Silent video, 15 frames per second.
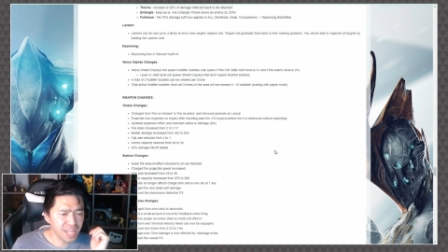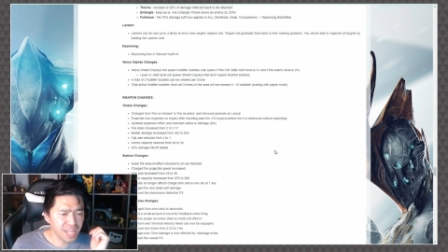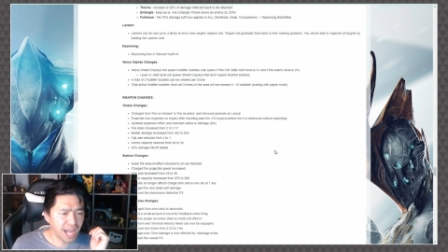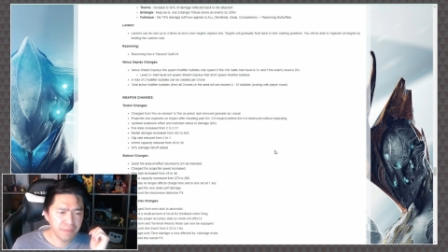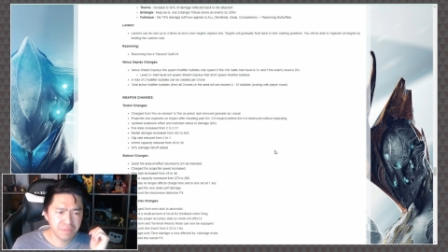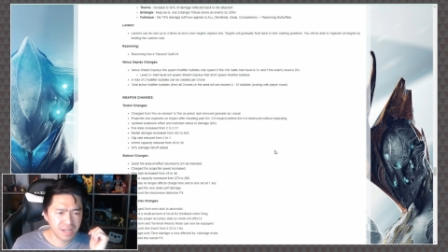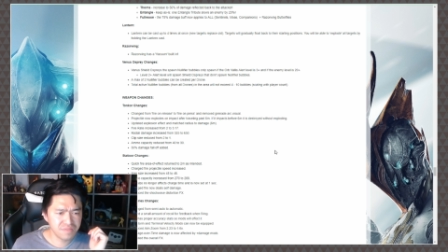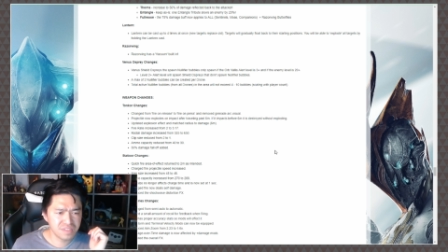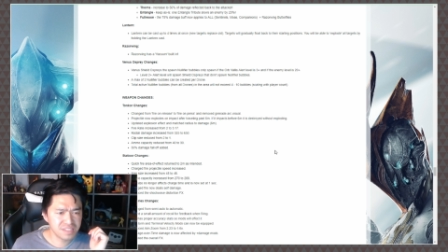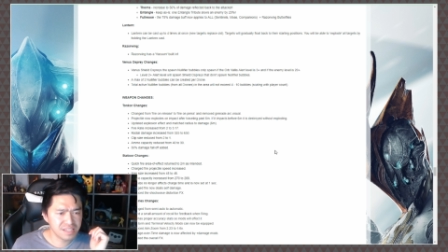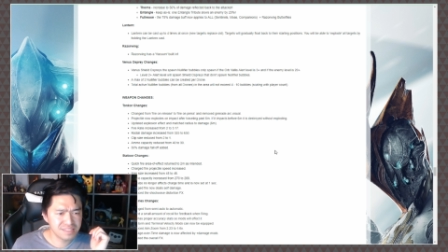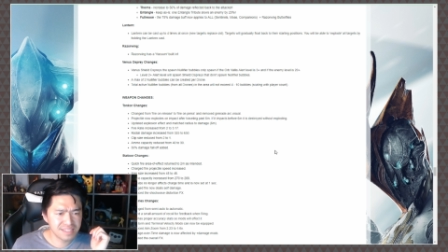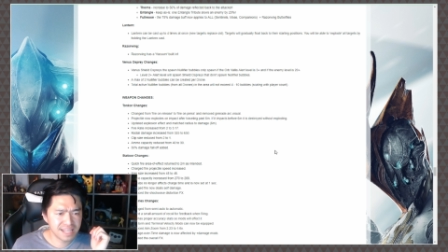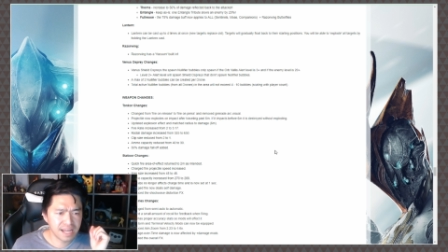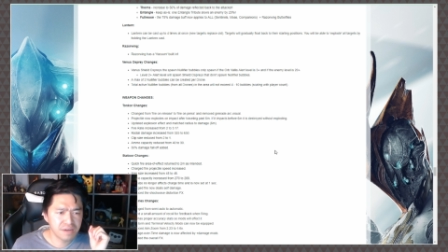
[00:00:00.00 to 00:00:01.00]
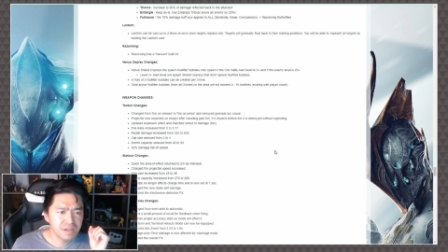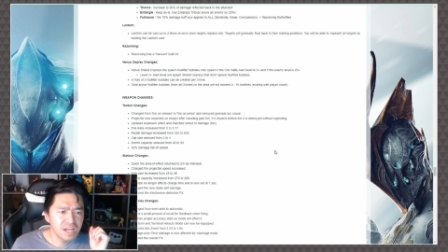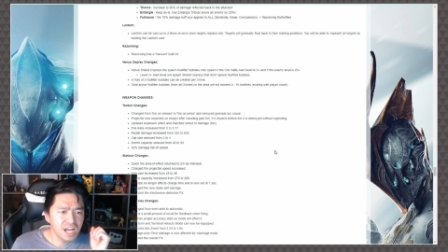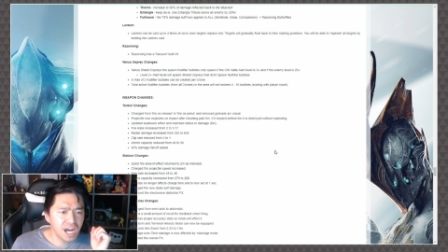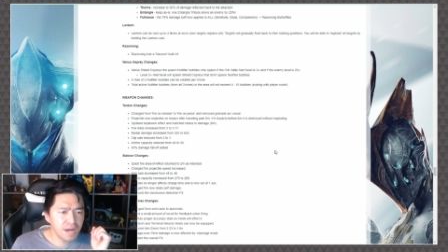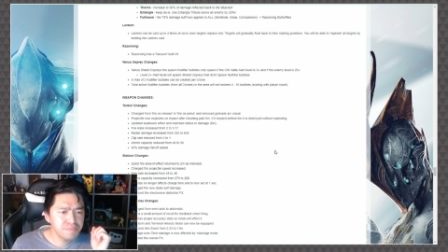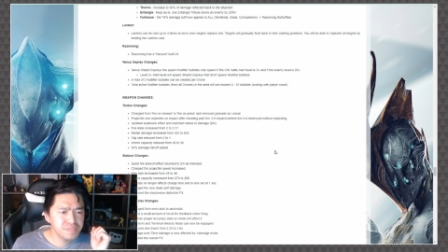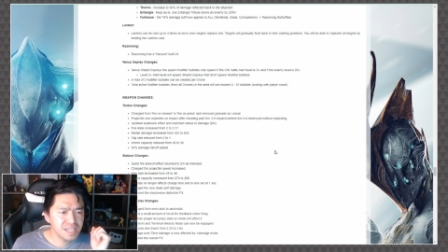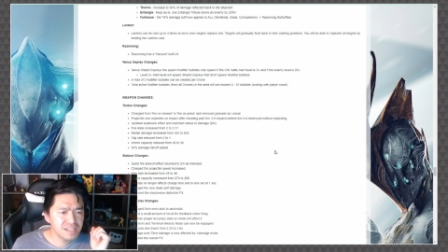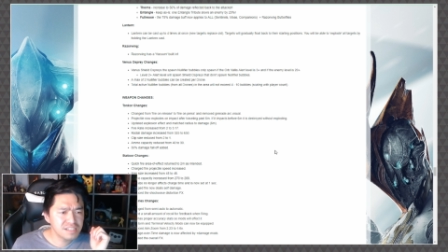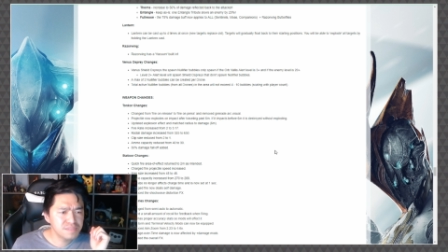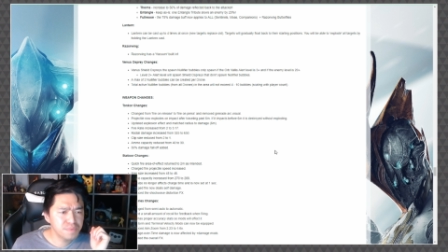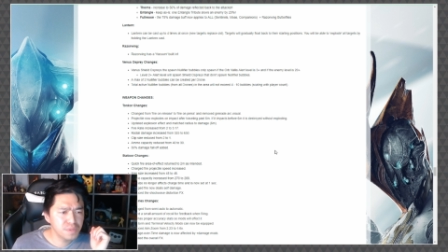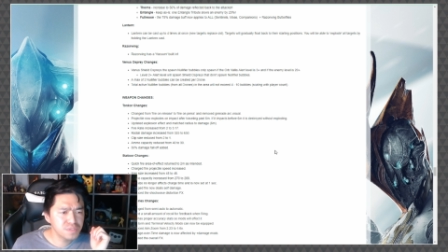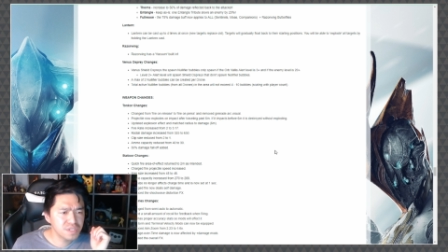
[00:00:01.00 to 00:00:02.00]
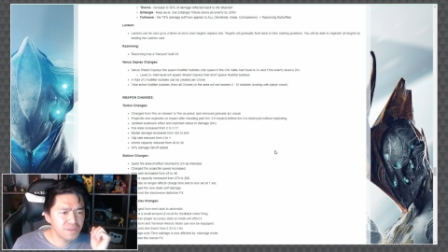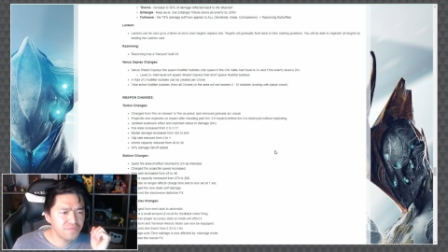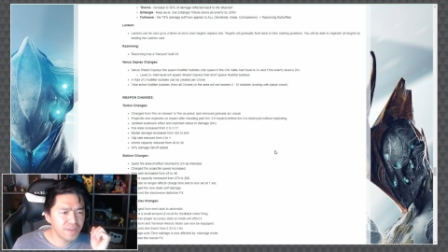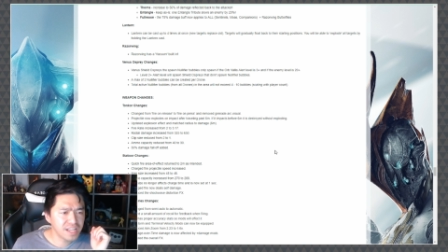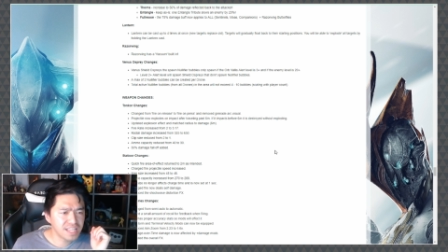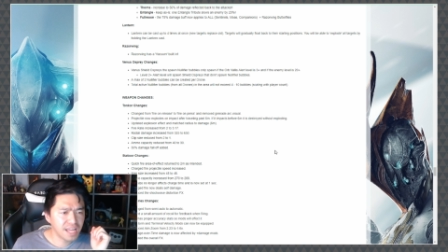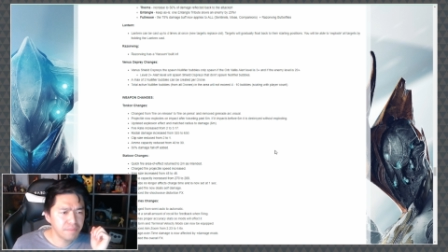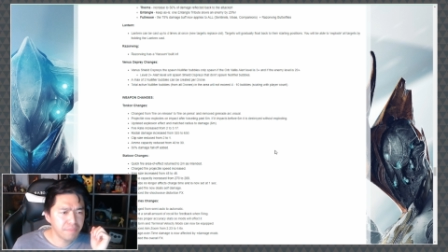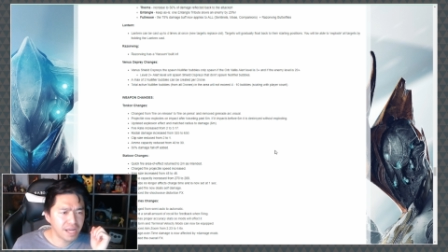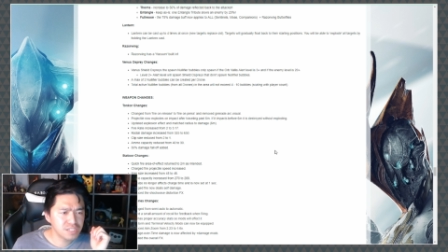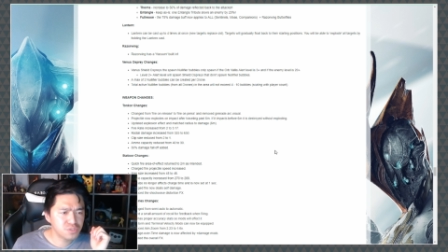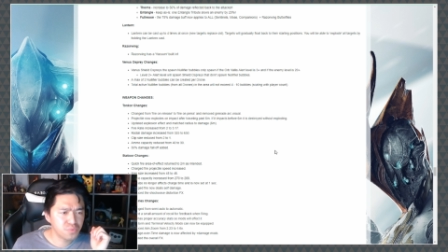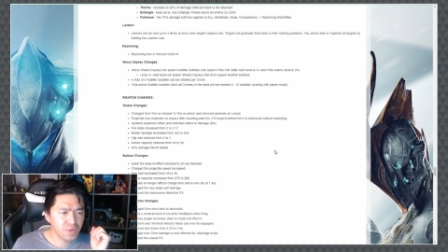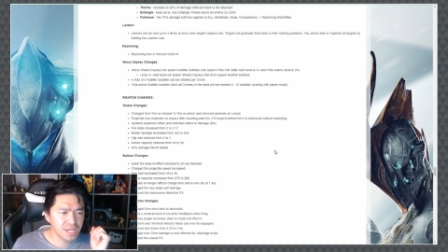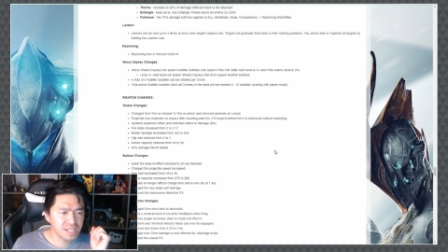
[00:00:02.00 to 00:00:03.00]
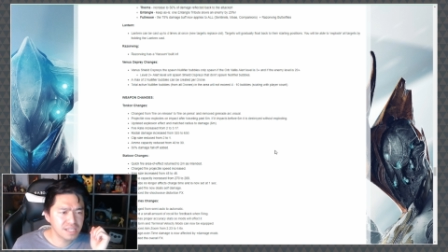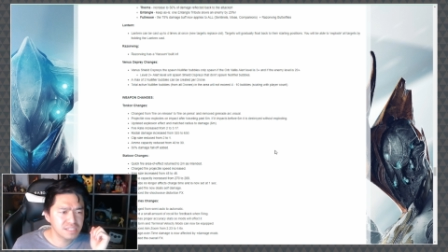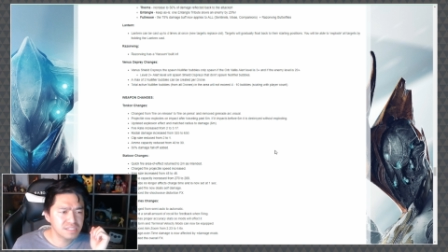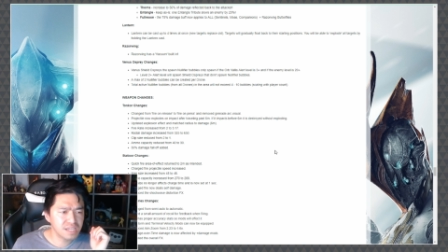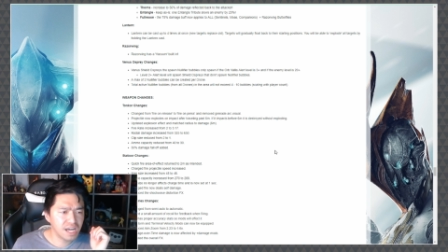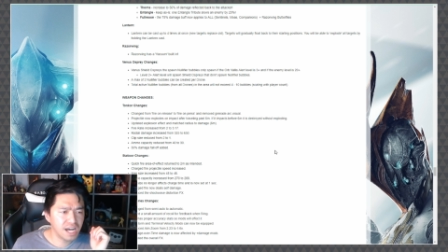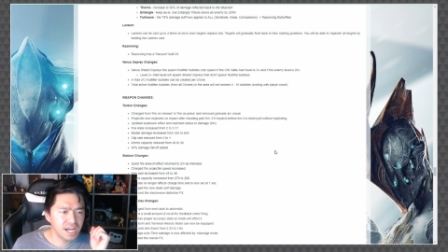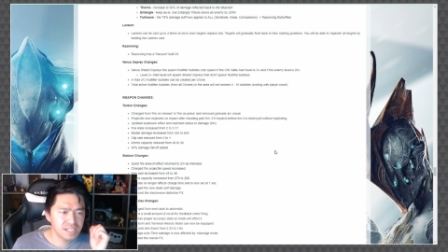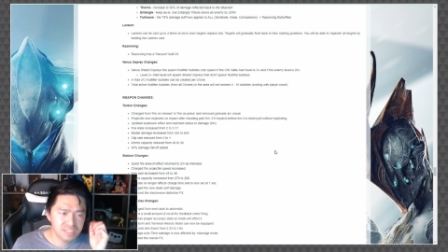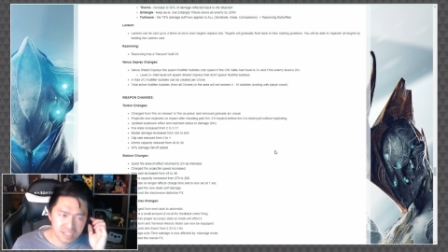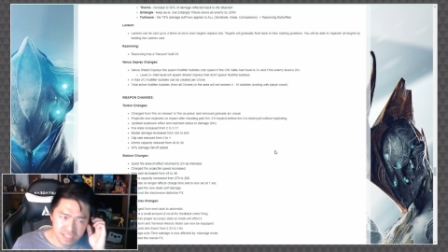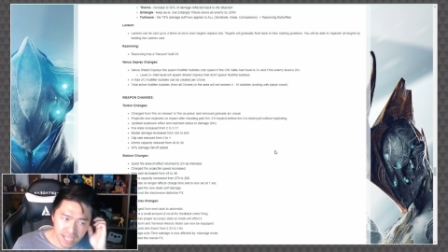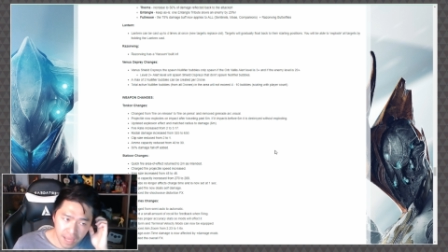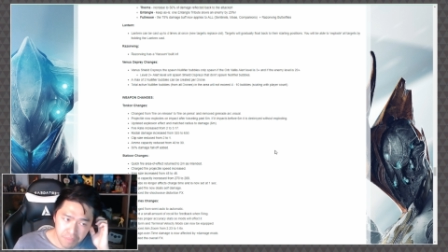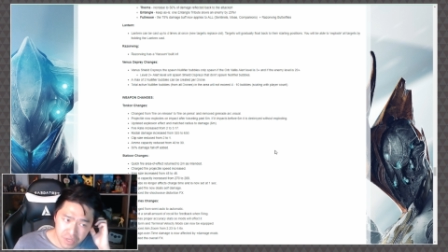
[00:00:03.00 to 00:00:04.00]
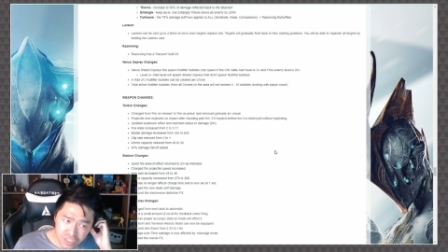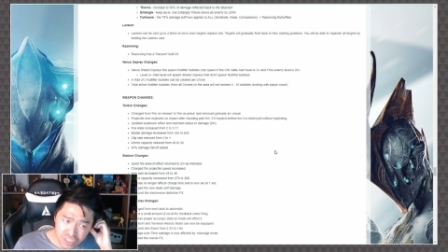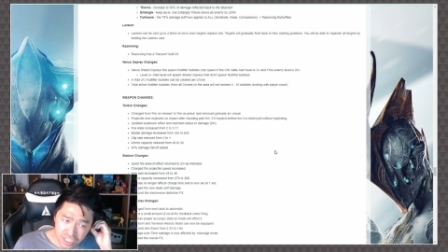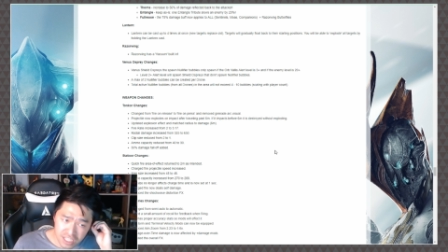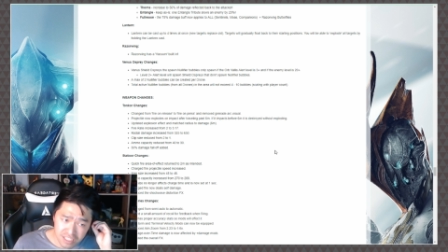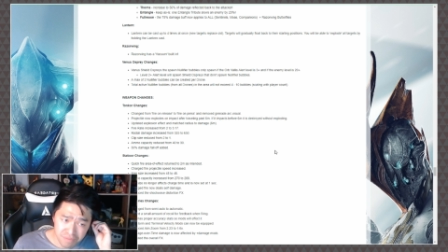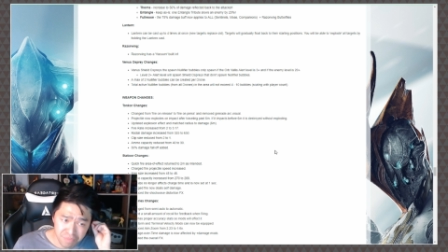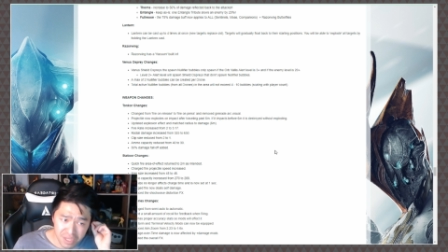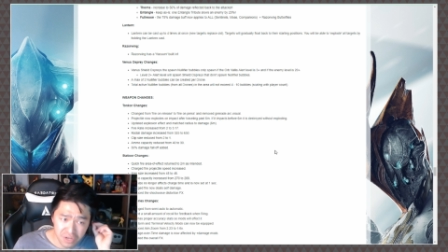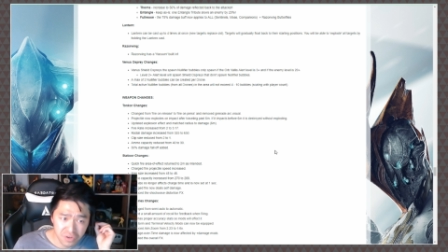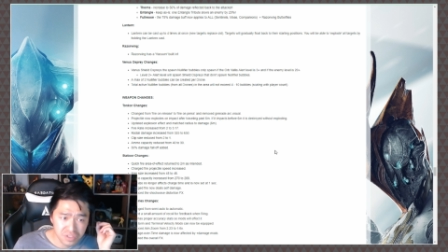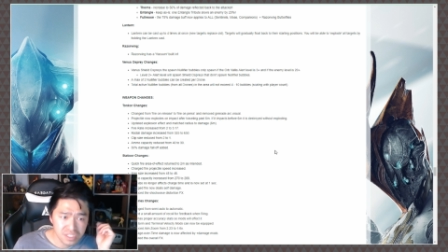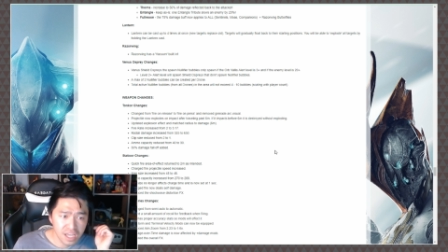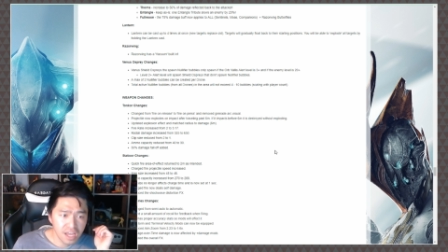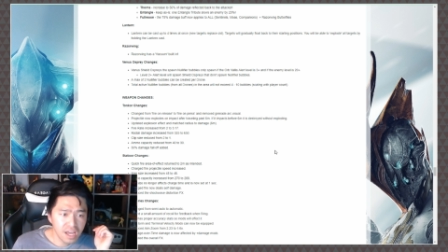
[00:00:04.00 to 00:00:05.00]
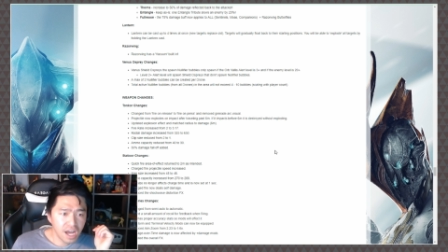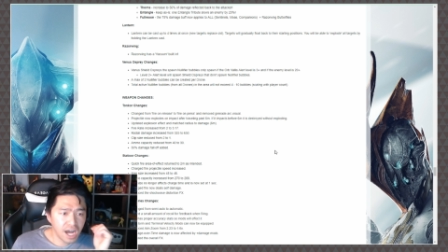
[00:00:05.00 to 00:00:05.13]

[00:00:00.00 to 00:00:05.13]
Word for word: I'm gonna have to test that out. Update explosion effect and match radius uh, to damage 6 meters.